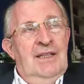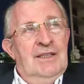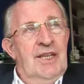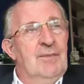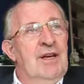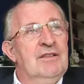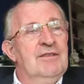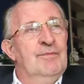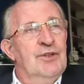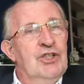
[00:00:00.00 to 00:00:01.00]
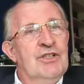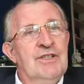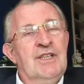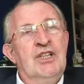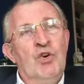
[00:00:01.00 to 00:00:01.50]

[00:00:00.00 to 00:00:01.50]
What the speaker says: the amount of bridges and